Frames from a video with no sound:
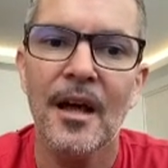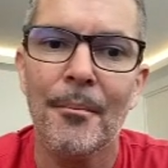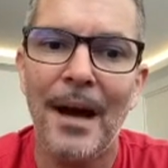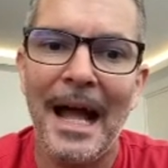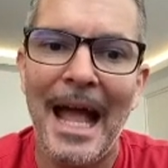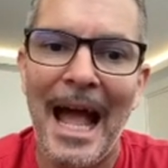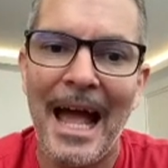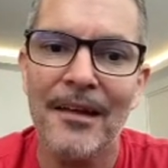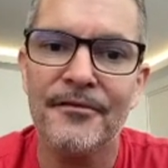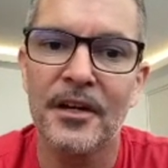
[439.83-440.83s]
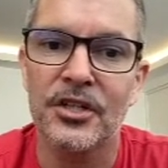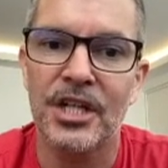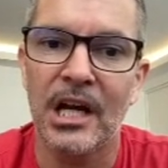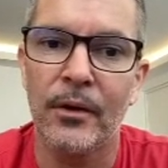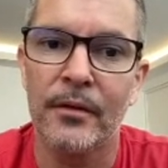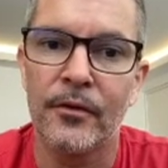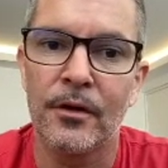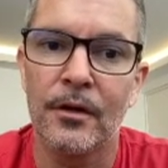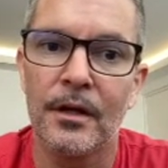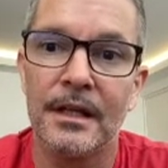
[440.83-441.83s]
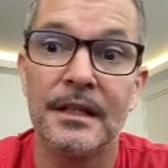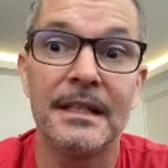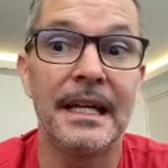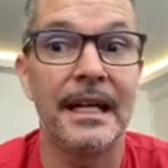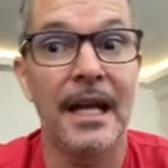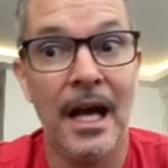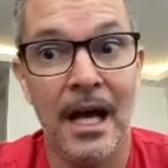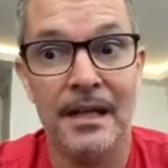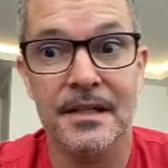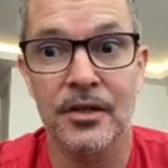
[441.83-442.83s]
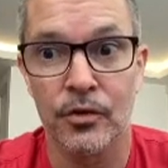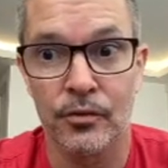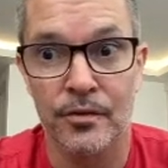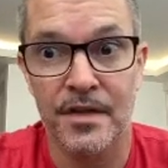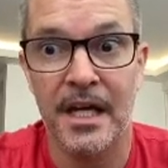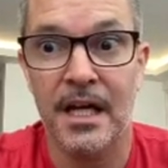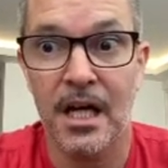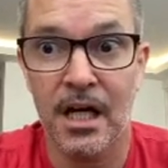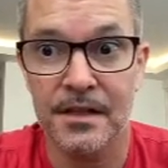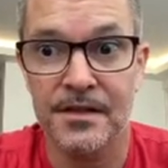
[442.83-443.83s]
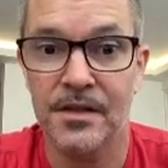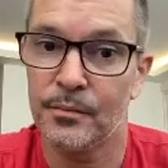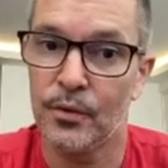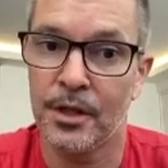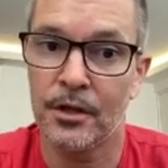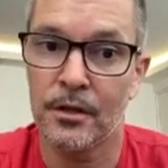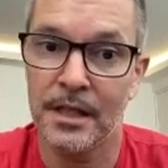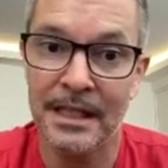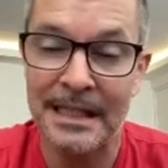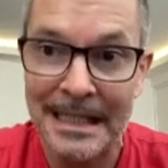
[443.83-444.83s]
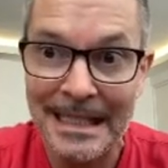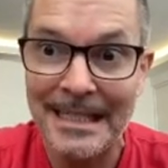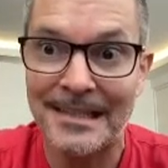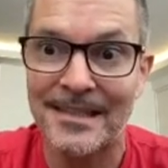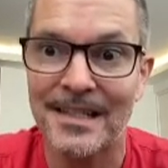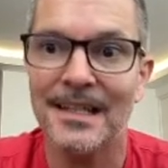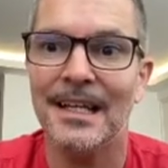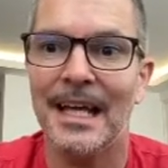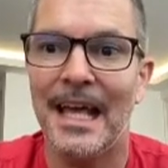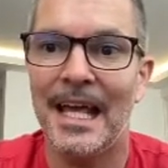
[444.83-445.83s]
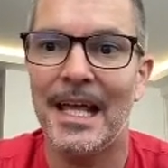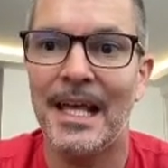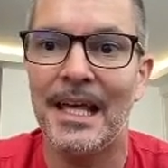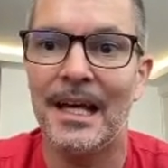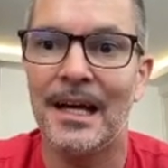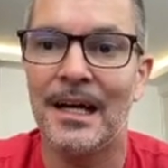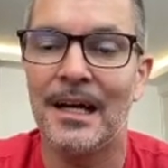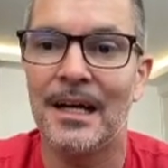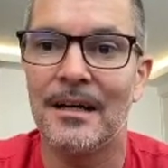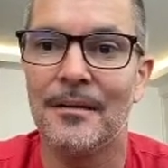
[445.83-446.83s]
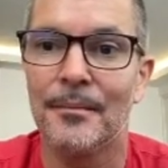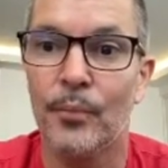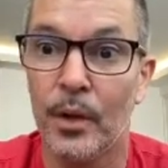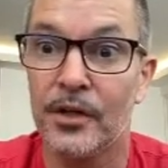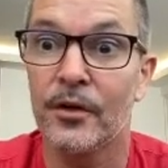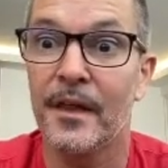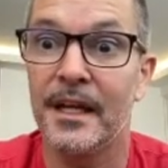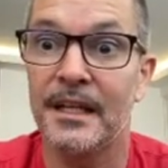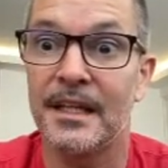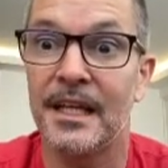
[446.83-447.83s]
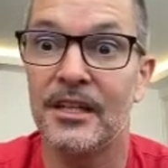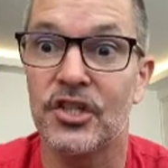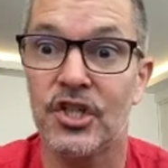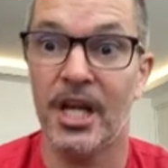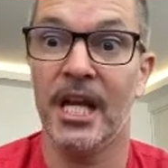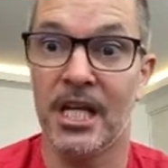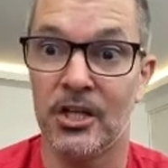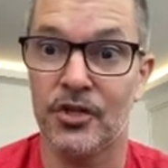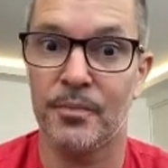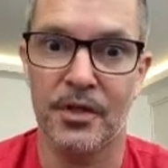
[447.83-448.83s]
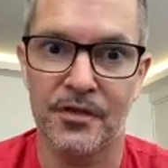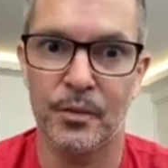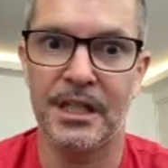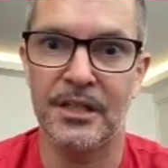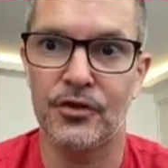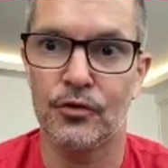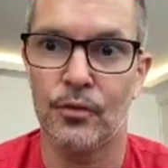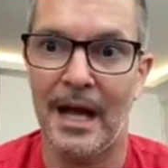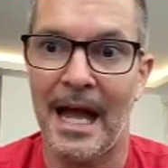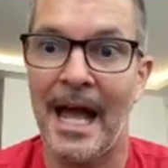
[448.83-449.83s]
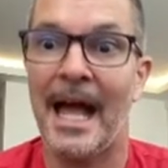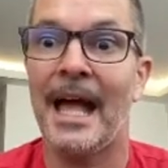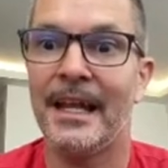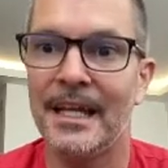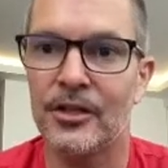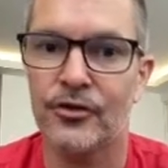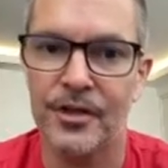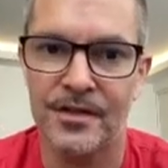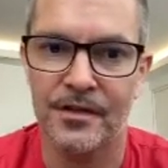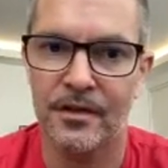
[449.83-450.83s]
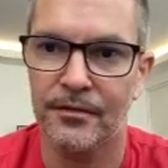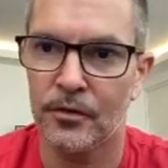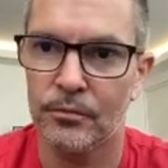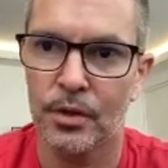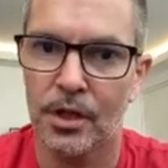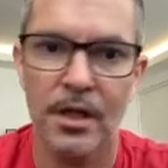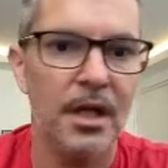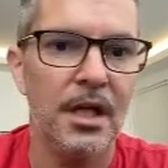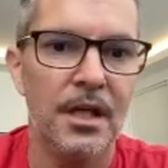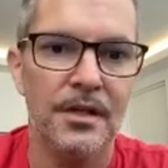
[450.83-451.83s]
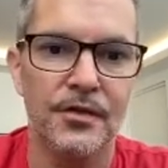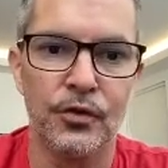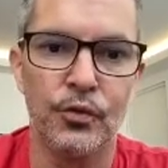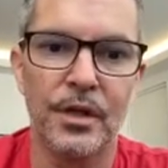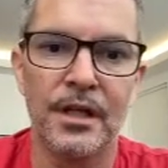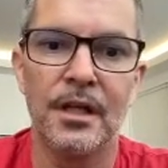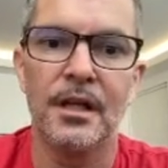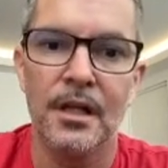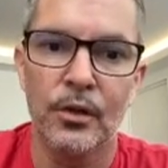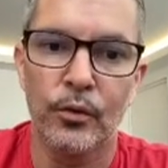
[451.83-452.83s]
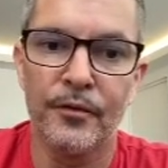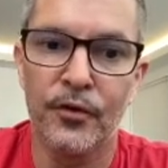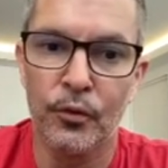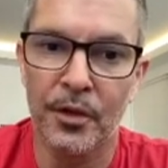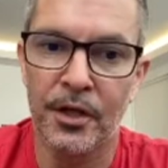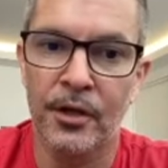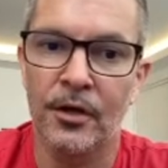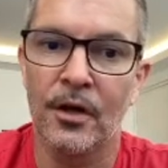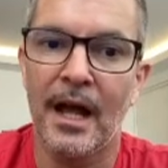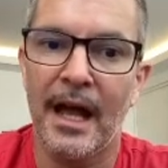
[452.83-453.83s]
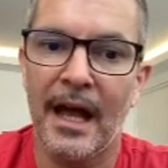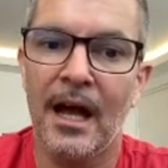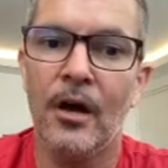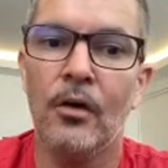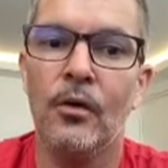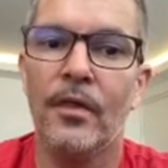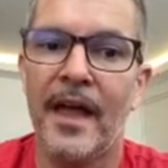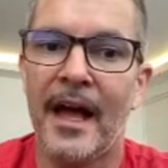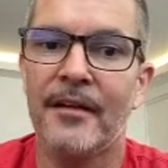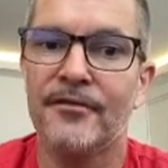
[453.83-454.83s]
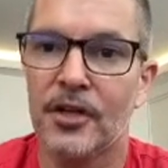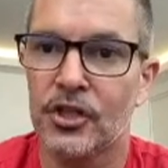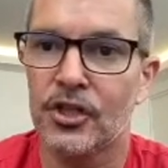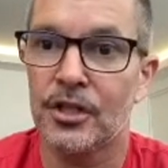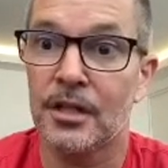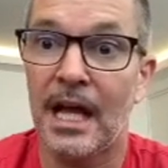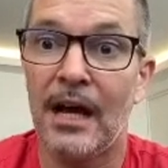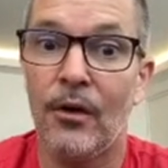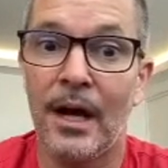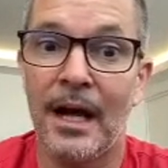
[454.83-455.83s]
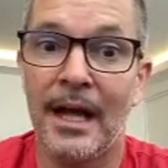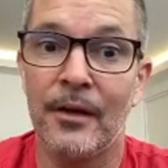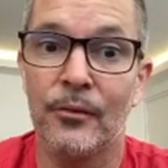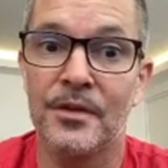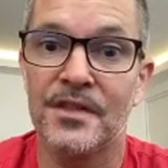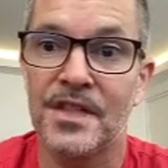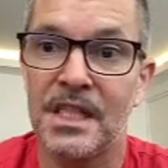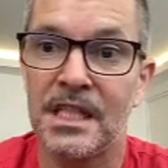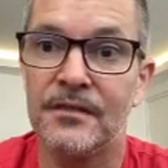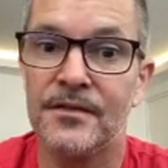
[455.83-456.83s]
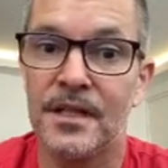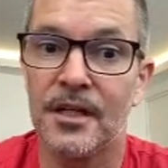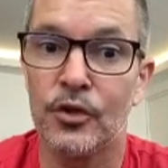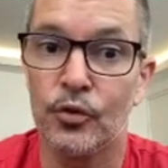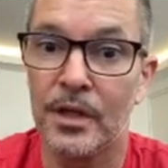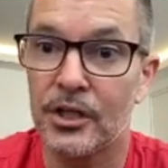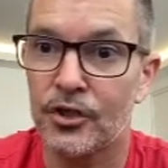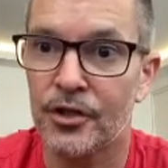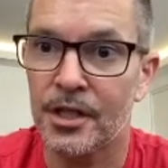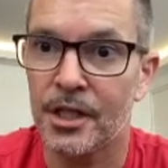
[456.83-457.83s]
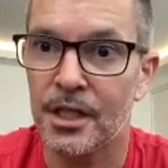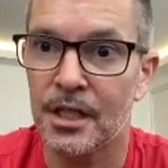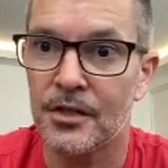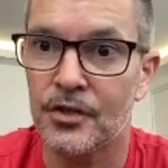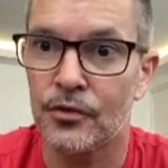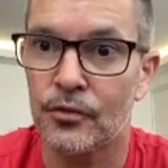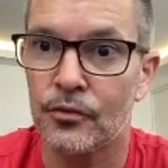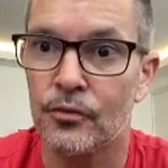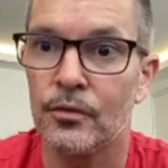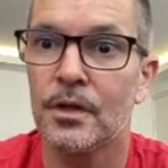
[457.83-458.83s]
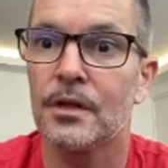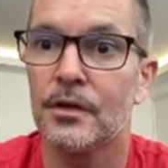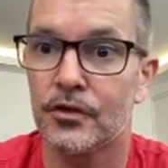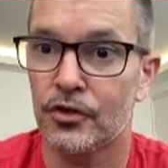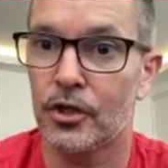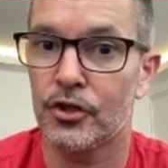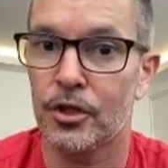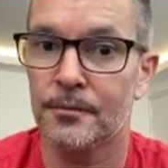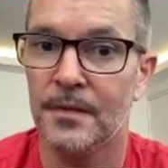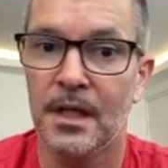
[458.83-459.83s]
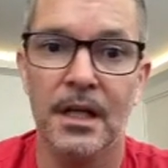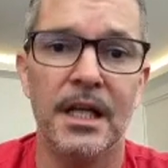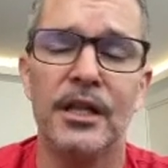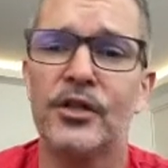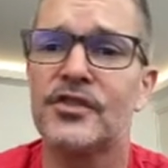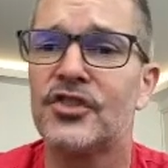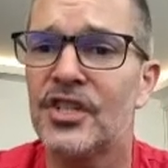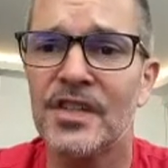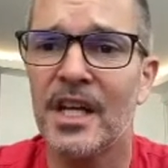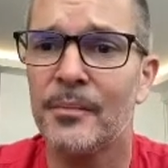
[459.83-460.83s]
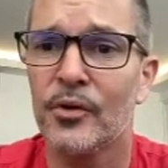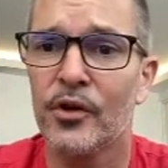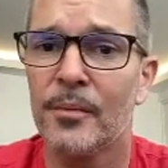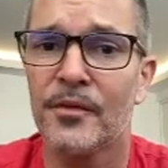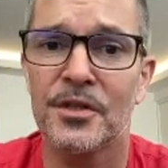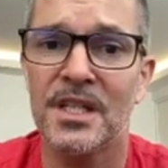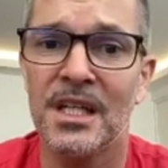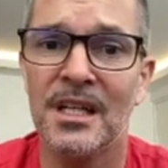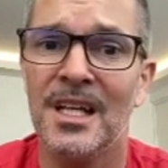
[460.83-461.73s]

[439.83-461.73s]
My add function, however, cannot use a constant pointer. It needs a pointer that it can change because we need to add entries into the phonebook. So you can review here how that functioned, how I received a new entry into the structure. It looks just like Program 13,